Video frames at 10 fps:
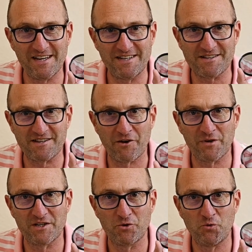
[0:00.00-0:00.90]
it's
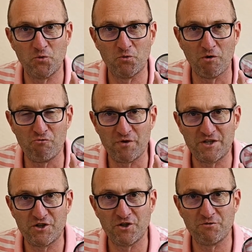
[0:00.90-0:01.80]
going to
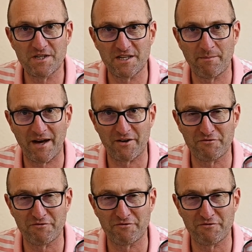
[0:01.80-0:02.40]
reduce the amount